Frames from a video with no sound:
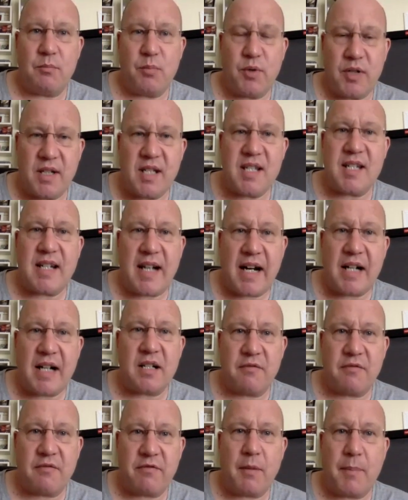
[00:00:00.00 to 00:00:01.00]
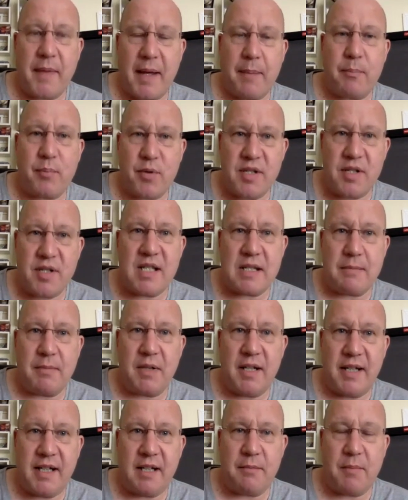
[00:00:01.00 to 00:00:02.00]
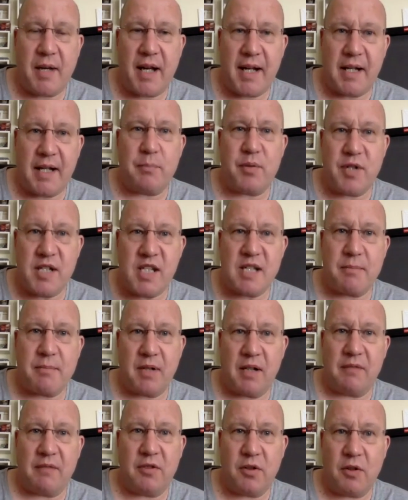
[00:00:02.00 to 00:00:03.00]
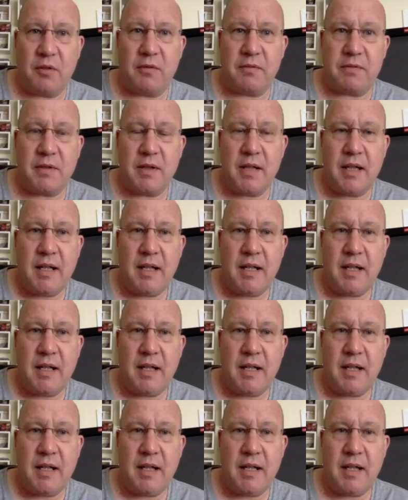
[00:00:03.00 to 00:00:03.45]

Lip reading: But it started from that principle in him and a principle of love.